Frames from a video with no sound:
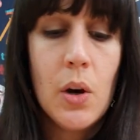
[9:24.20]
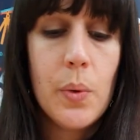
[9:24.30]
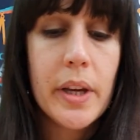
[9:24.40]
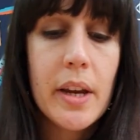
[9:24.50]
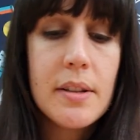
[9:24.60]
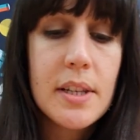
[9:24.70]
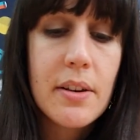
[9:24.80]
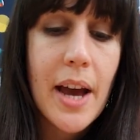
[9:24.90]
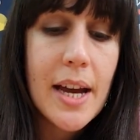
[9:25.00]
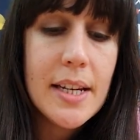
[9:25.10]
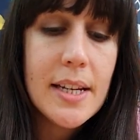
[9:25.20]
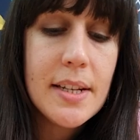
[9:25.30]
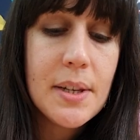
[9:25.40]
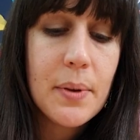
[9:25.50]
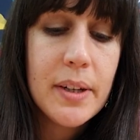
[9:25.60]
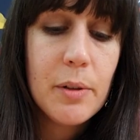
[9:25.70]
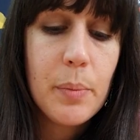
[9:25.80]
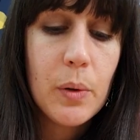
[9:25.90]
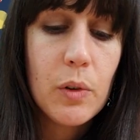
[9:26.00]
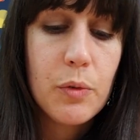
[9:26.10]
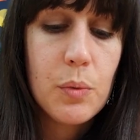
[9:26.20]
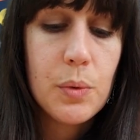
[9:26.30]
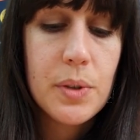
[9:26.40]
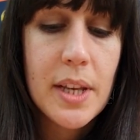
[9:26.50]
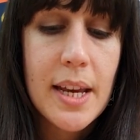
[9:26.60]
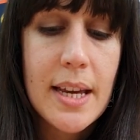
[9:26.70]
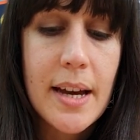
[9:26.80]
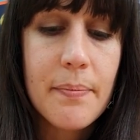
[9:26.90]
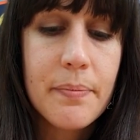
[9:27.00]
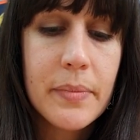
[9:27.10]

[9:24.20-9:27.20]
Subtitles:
We're going to add it into a little bowl of water here.